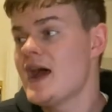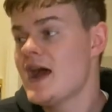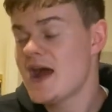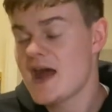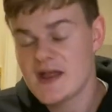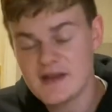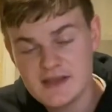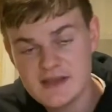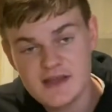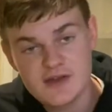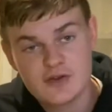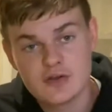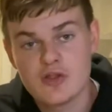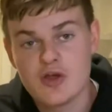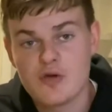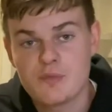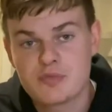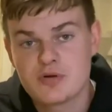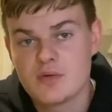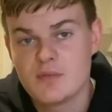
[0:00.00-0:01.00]
and he had a lot
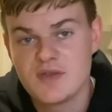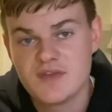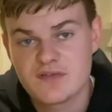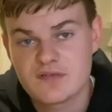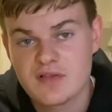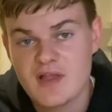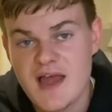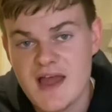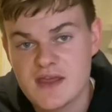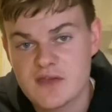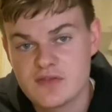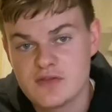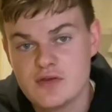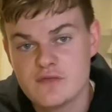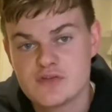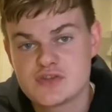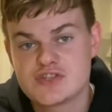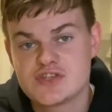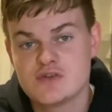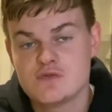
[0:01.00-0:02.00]
of promise like the
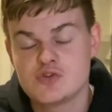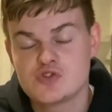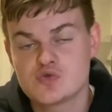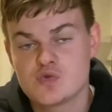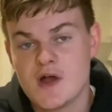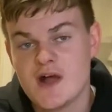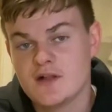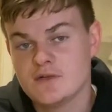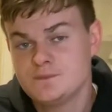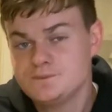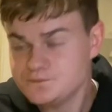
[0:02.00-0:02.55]
other two as well.